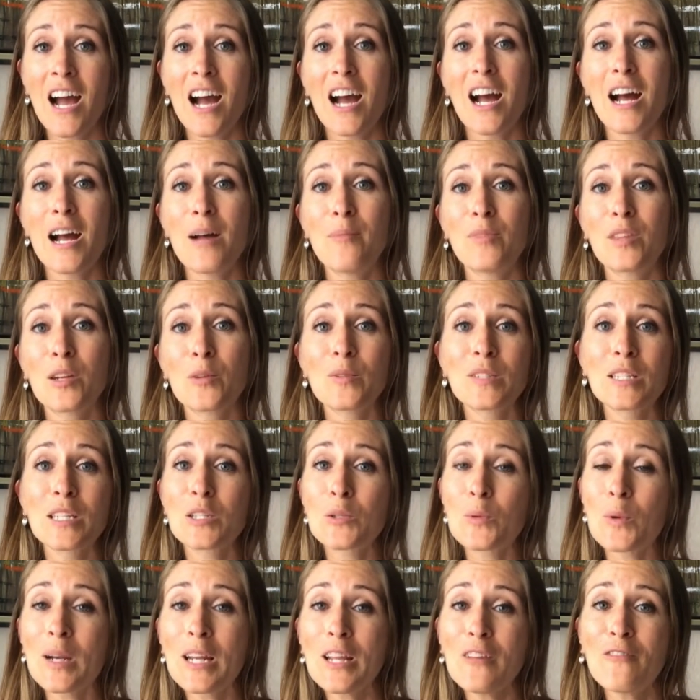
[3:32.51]
Um, there was a
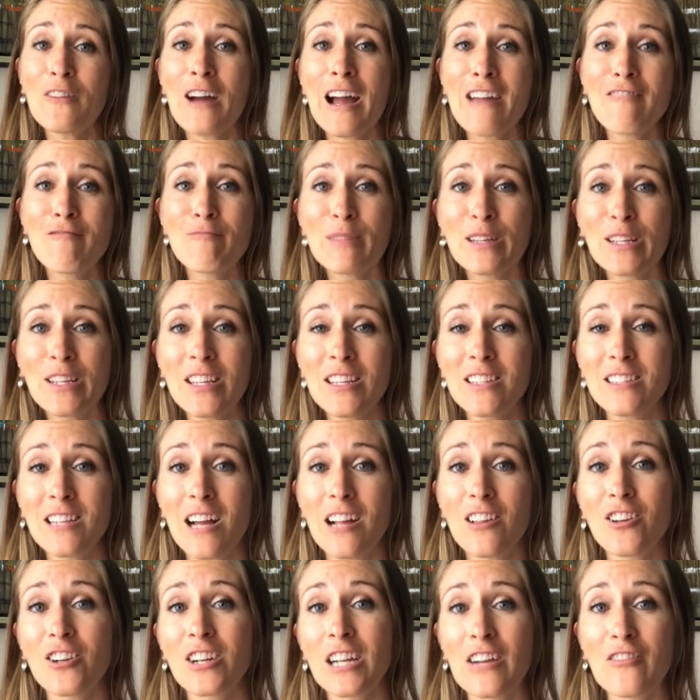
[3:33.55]
twenty-five million
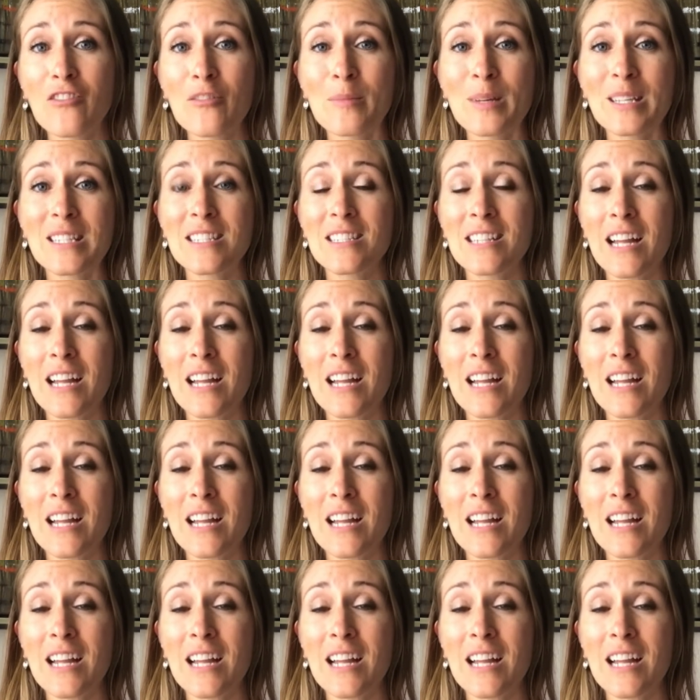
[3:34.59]
dollar government